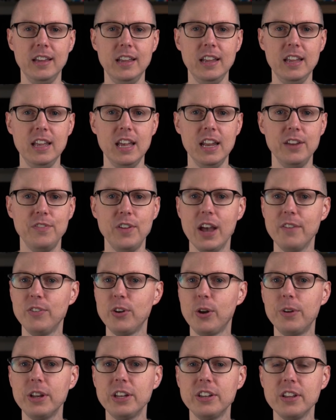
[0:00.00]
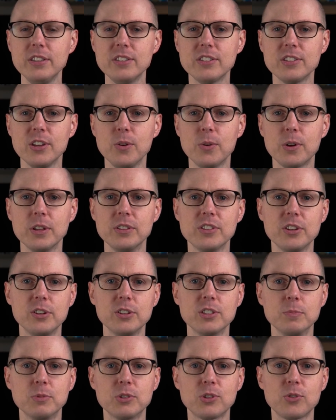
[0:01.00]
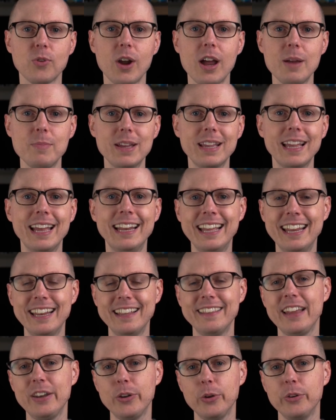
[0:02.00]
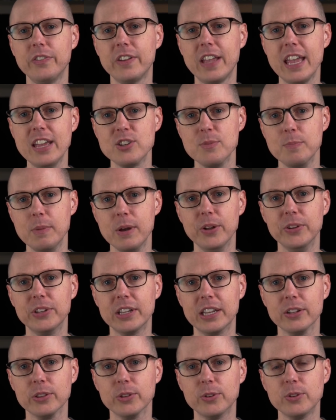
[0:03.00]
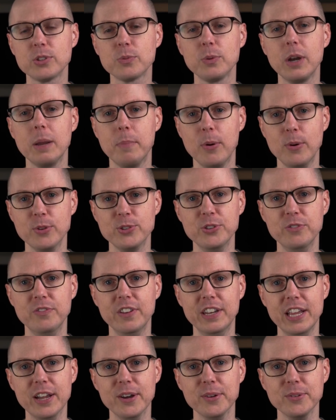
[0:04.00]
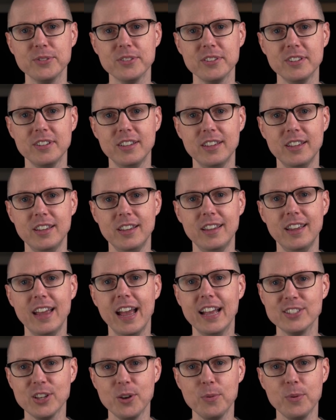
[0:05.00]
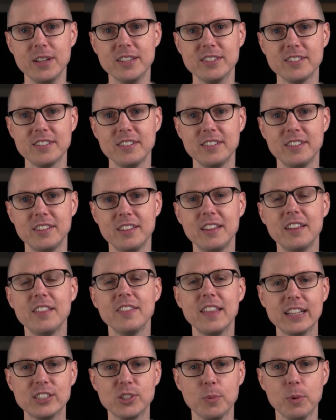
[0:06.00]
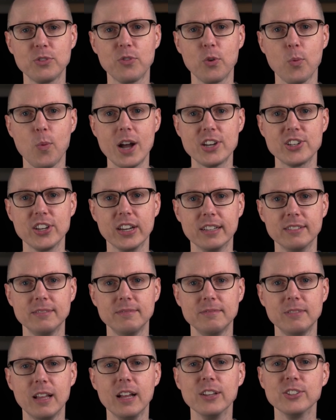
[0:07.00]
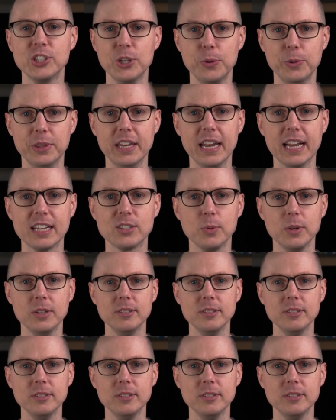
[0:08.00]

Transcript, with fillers: And if you haven't already done so, consider subscribing and hitting that notification bell to get alerts when I post new videos. As always, thanks so much for watching. I'll see you in the next